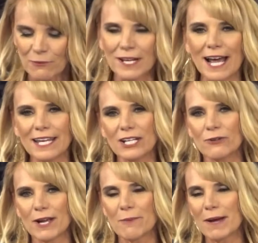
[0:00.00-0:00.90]
When I get
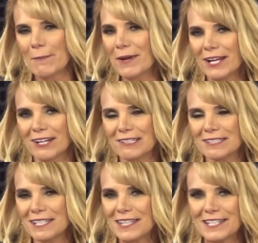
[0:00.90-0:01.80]
around my
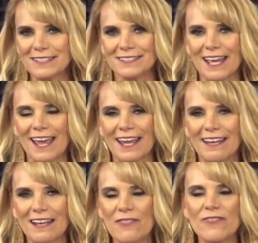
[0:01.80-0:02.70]
parents to this
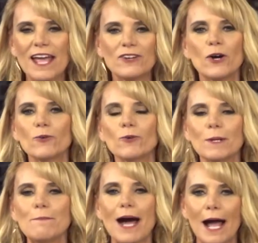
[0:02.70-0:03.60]
day, they don't
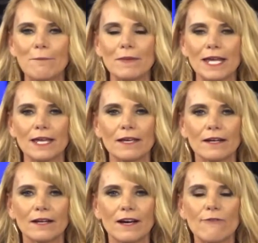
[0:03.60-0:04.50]
remind me
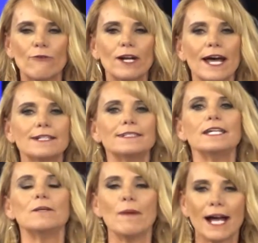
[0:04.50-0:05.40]
of what I did